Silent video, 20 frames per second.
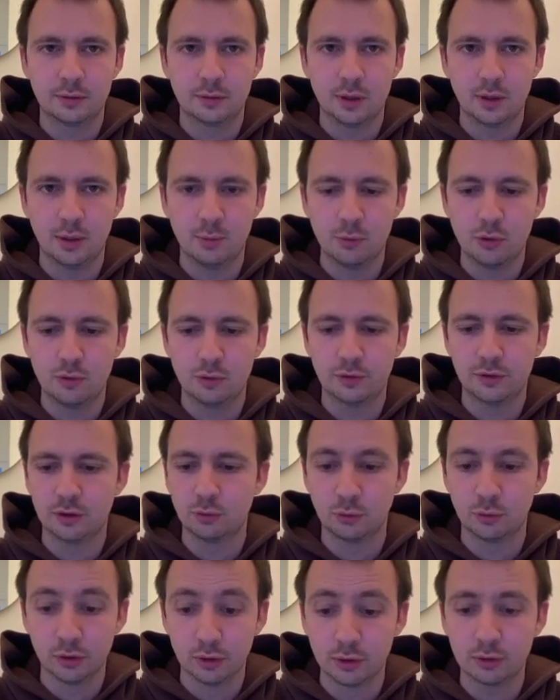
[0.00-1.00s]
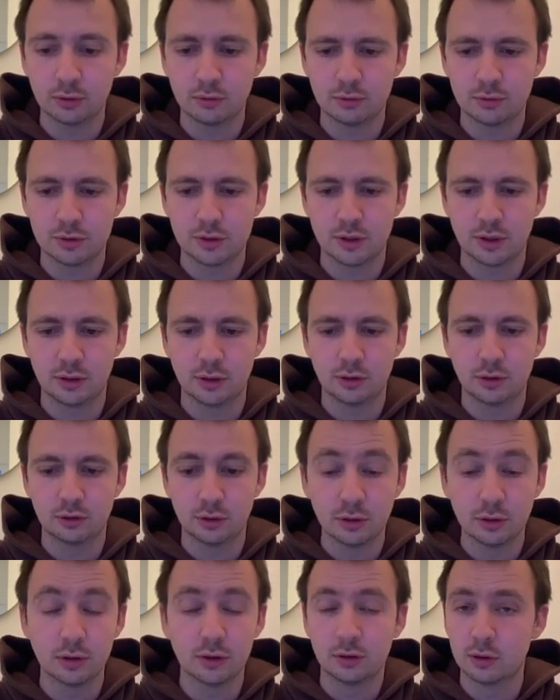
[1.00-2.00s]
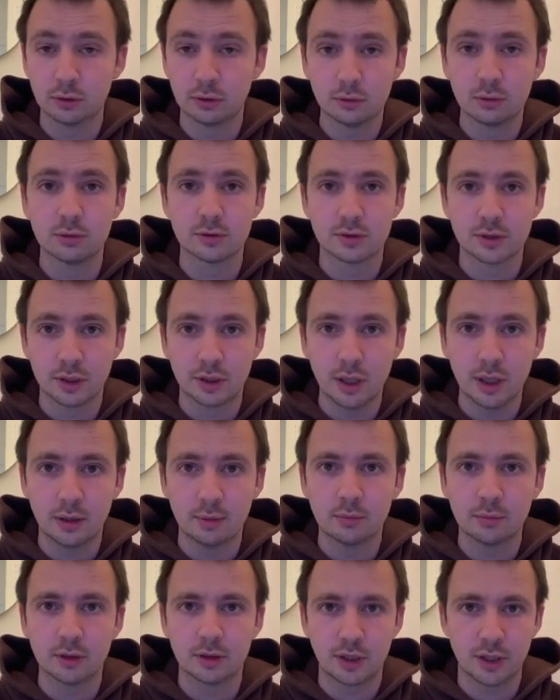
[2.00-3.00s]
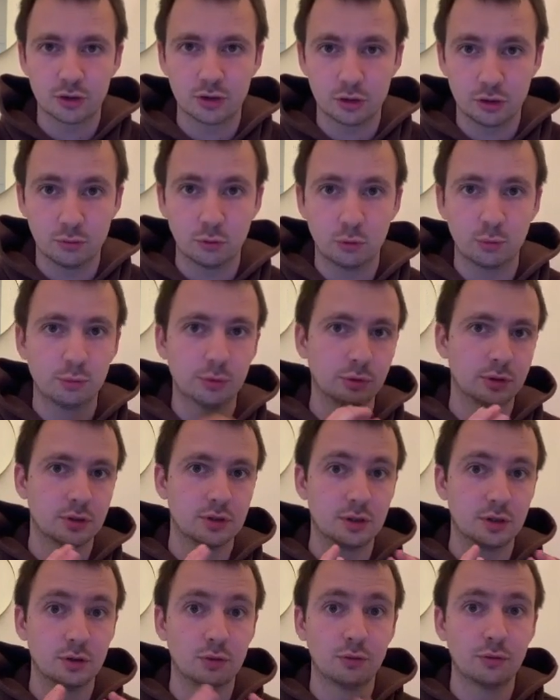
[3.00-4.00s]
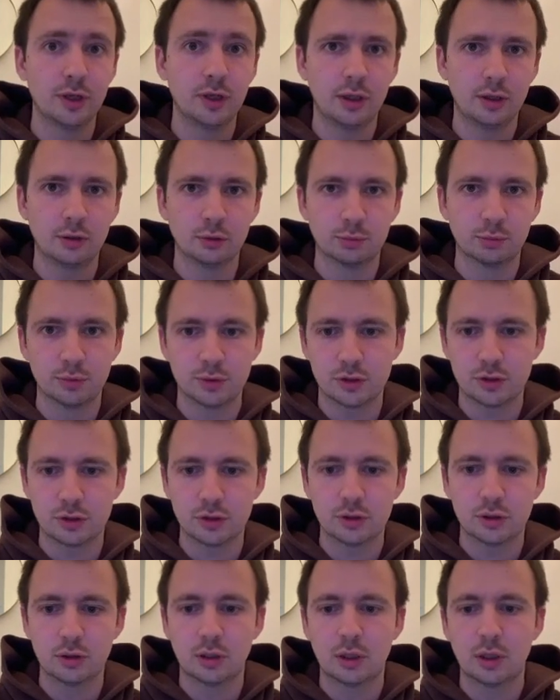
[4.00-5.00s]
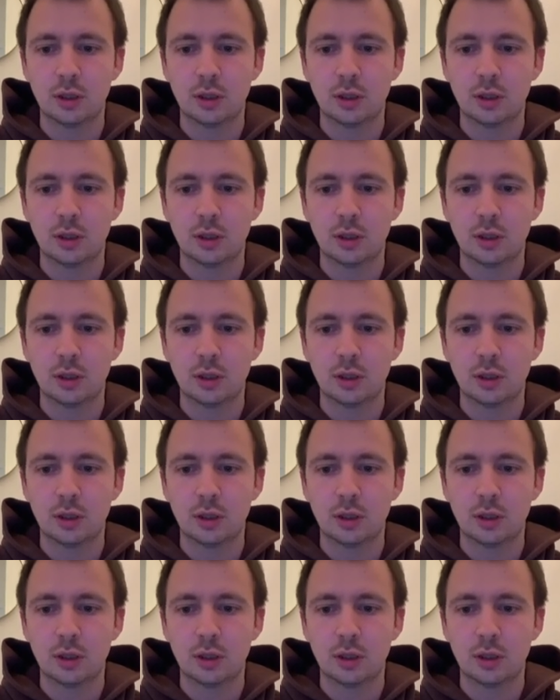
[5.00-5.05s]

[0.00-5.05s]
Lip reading: A move that will not only not lose the game, but actually will put us in a really good position